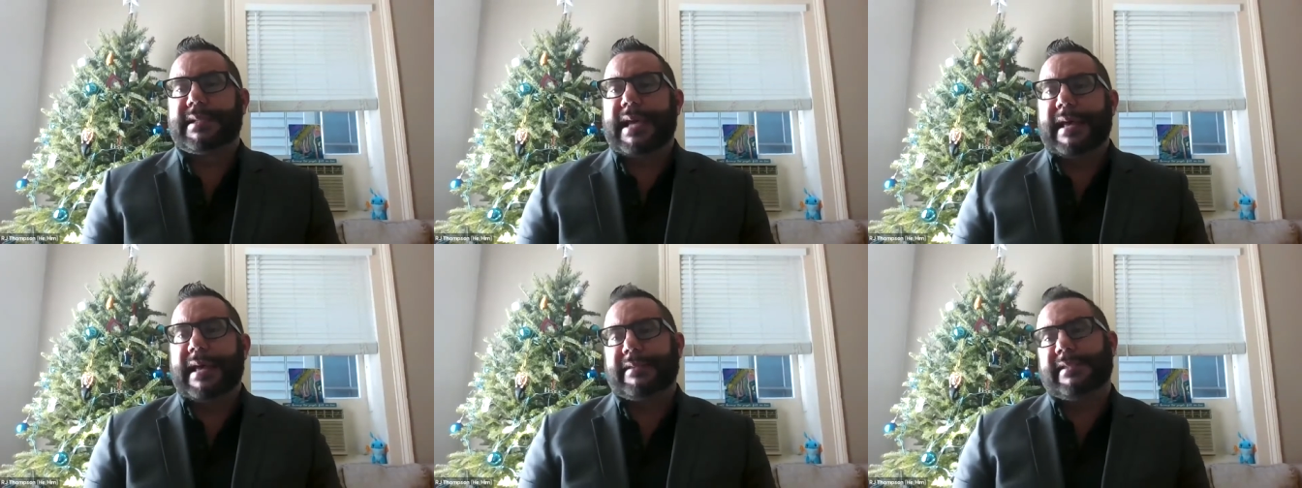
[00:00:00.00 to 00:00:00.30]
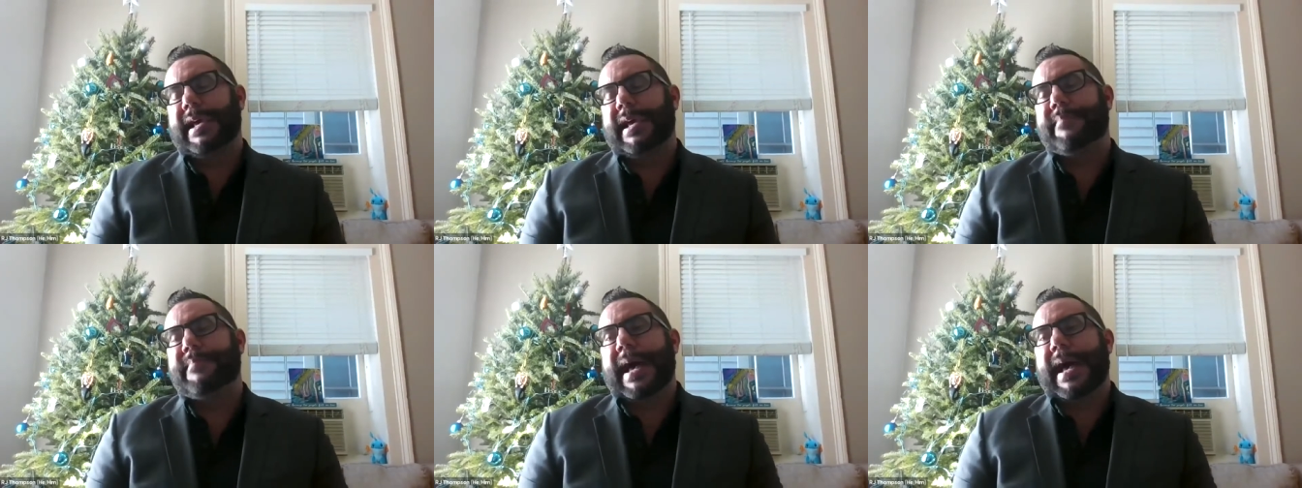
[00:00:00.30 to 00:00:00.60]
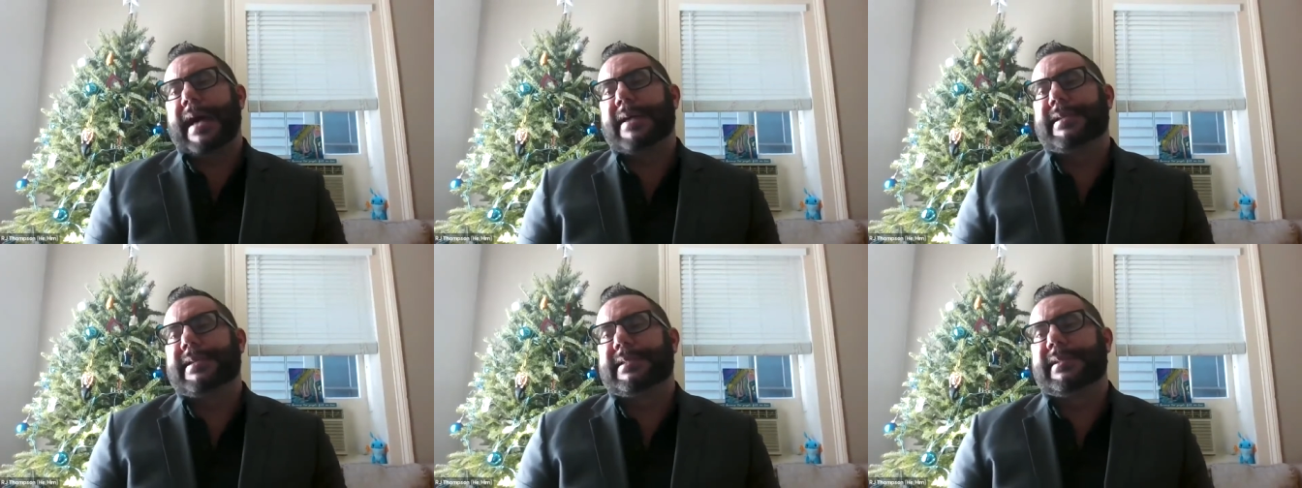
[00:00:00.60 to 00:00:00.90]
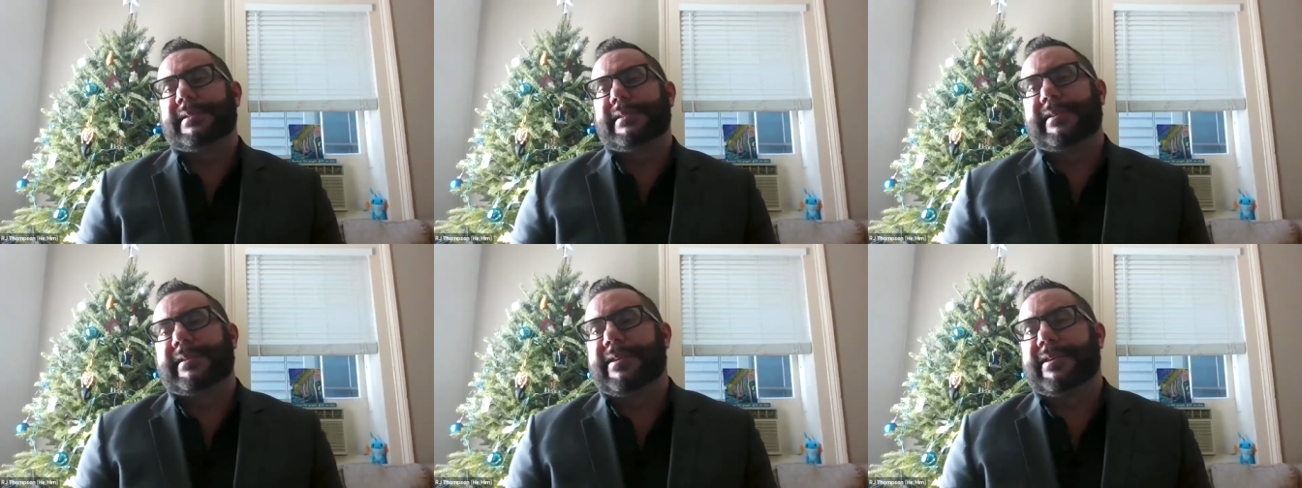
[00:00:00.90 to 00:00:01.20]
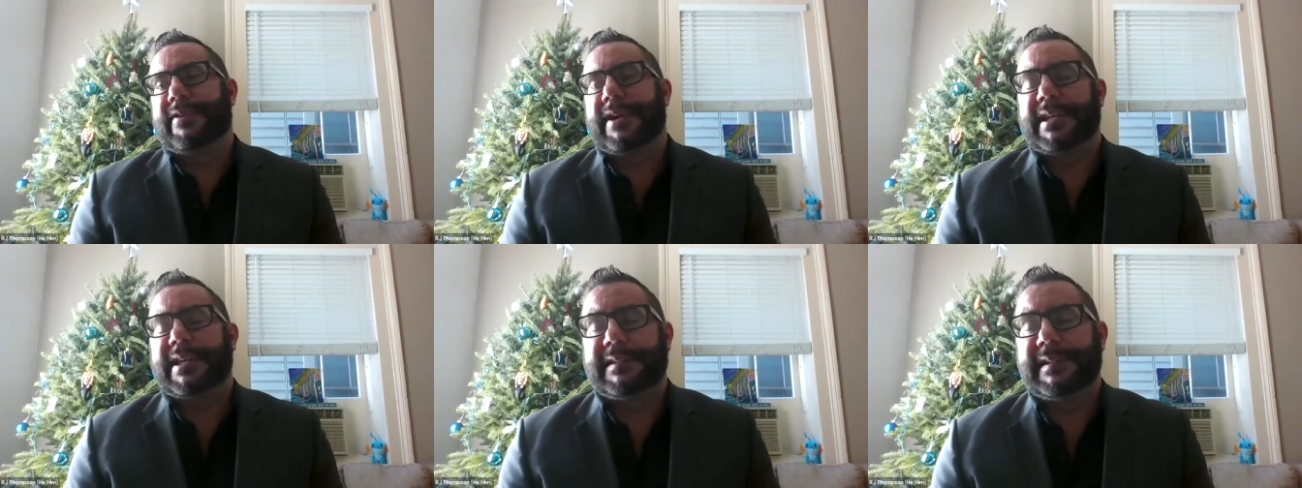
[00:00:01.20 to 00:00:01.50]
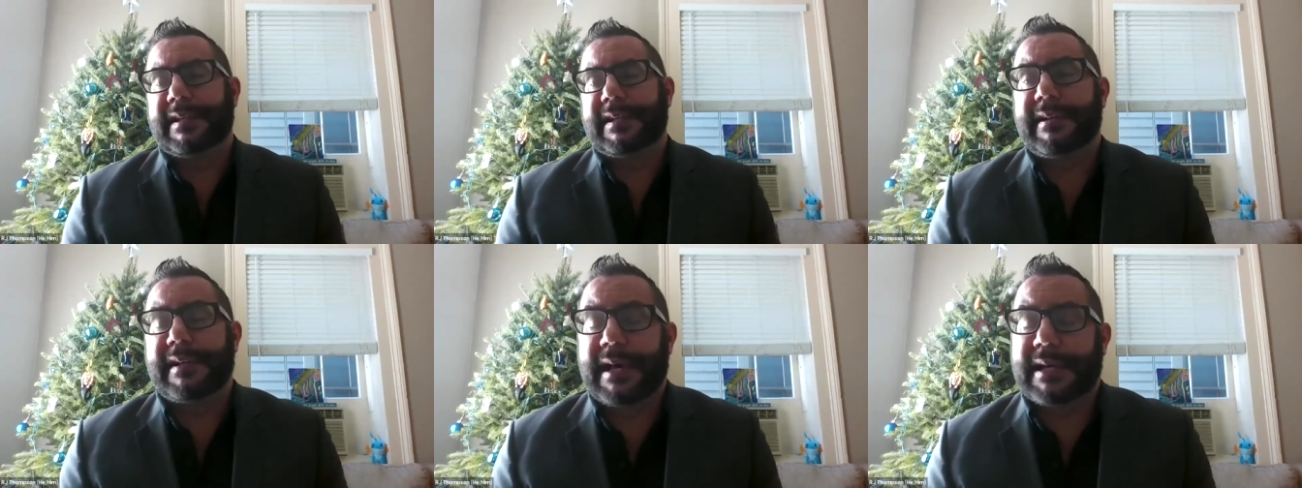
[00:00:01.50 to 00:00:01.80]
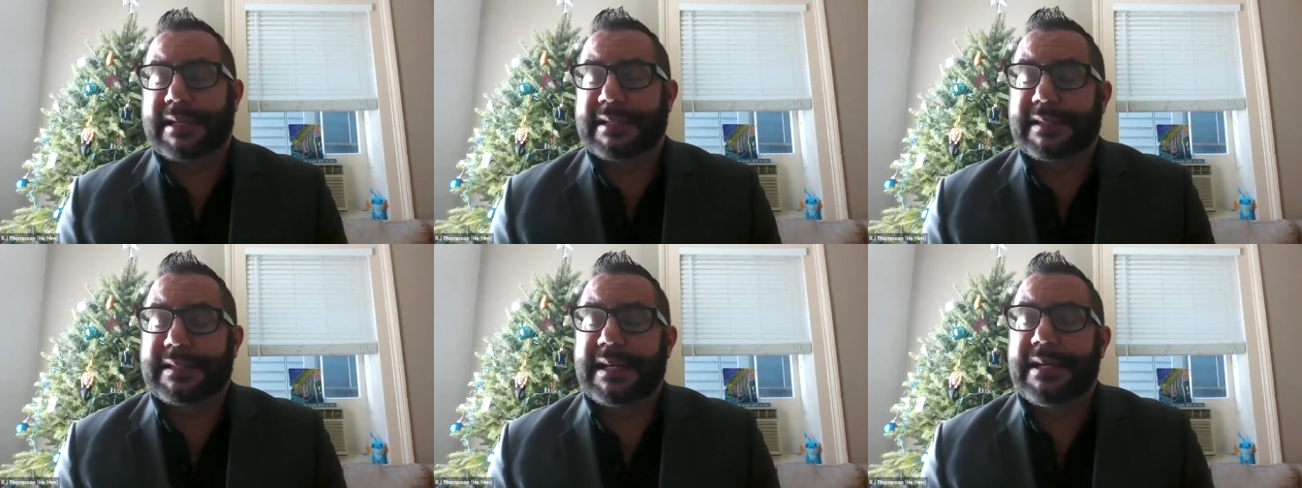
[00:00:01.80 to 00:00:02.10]
as they pass into their
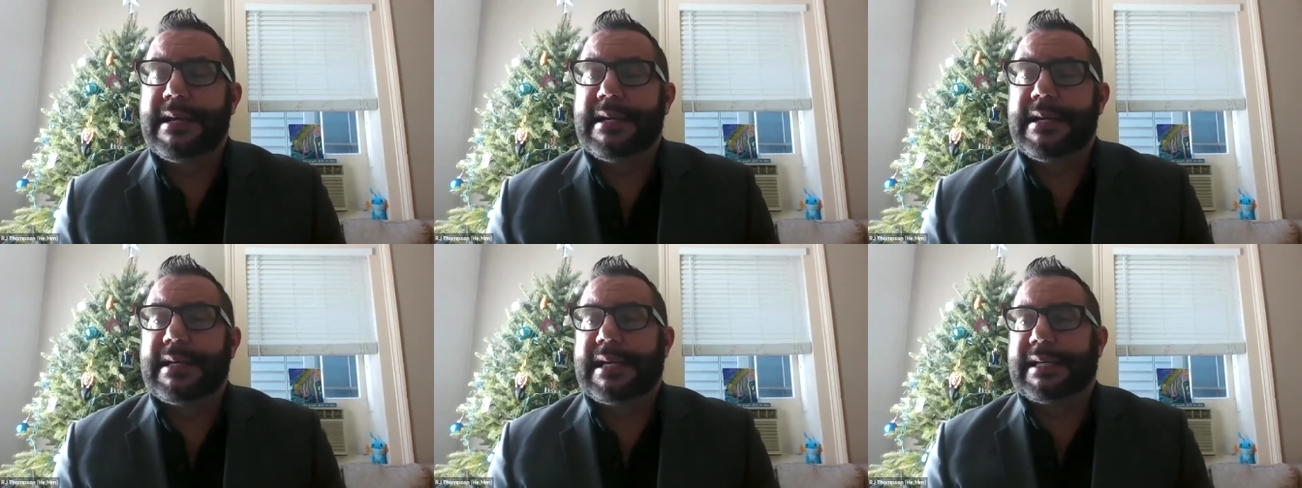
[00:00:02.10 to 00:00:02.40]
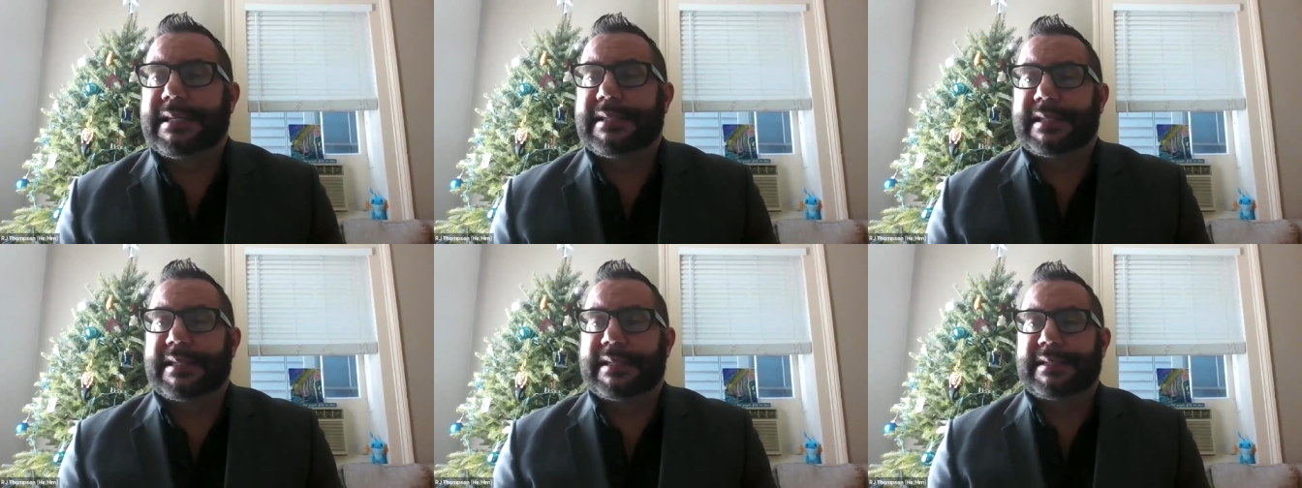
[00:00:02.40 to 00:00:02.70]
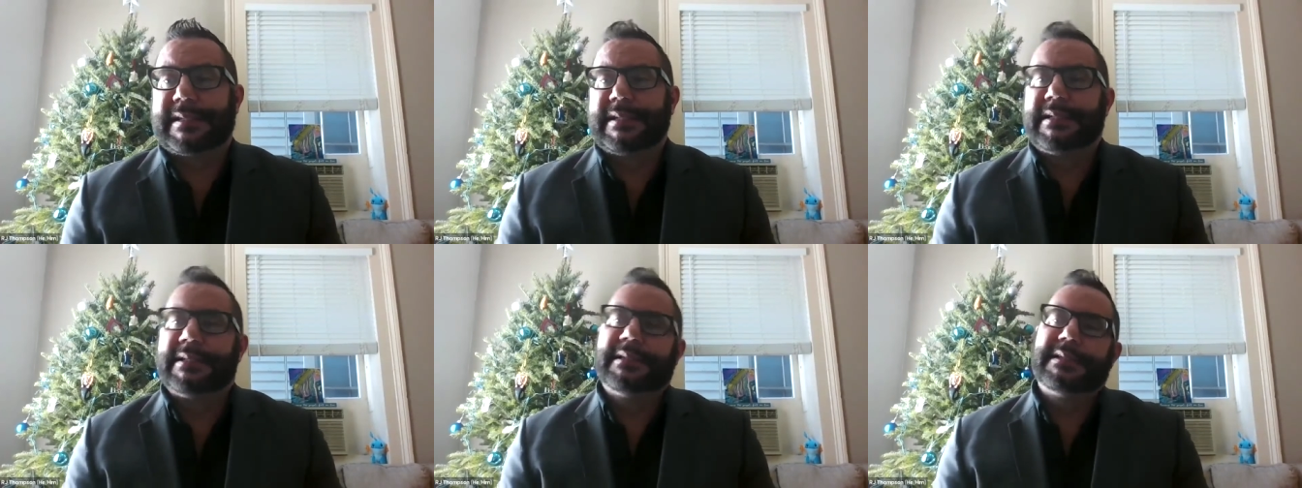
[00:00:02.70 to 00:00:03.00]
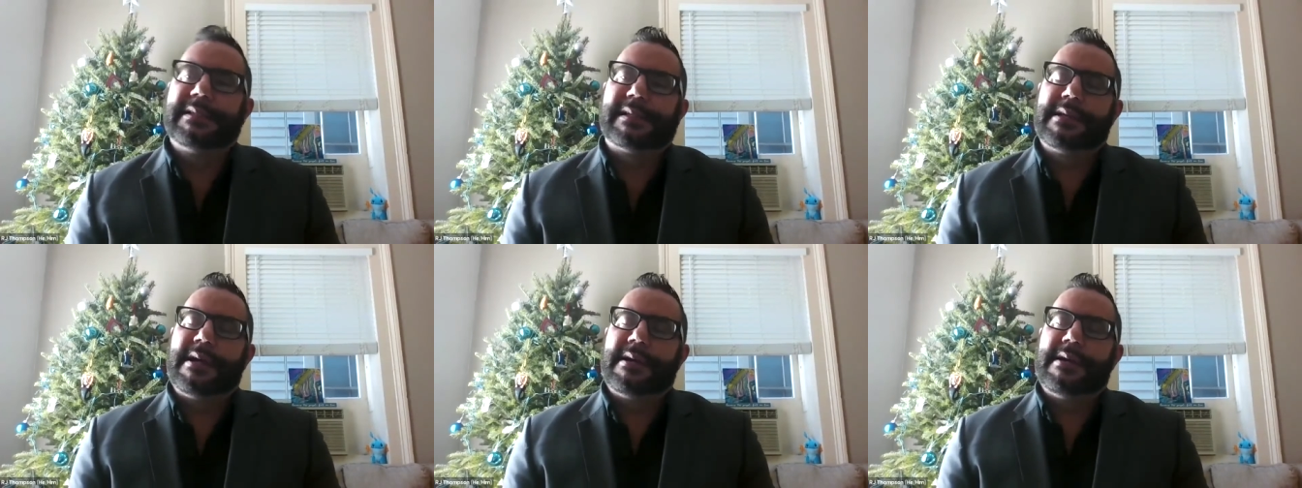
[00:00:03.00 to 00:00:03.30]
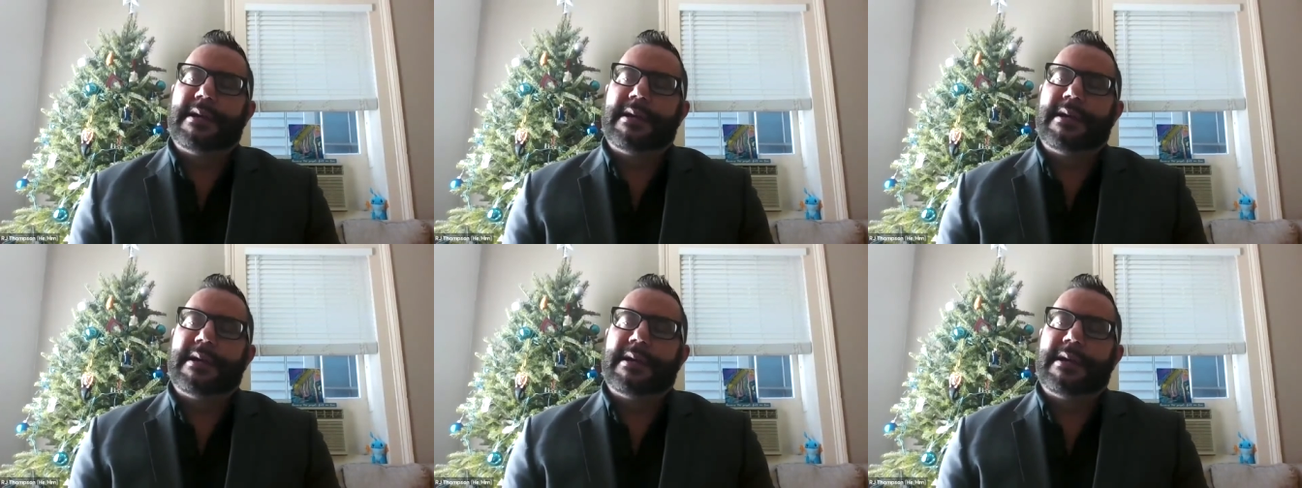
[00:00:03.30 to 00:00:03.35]
next existence.